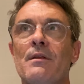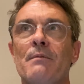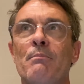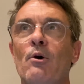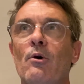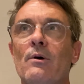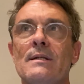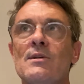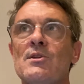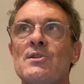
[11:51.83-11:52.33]
the
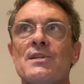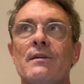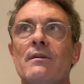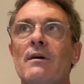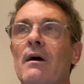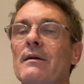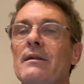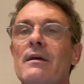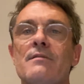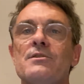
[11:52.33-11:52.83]
point he said,
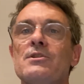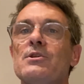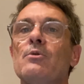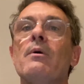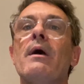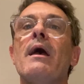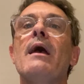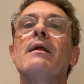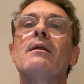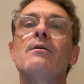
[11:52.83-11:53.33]
I don't
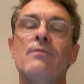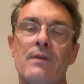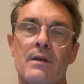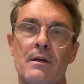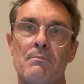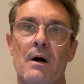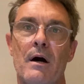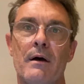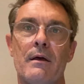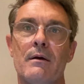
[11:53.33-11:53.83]
do anything
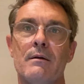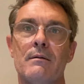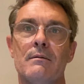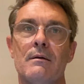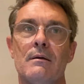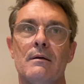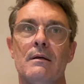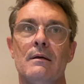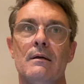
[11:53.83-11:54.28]
on my own.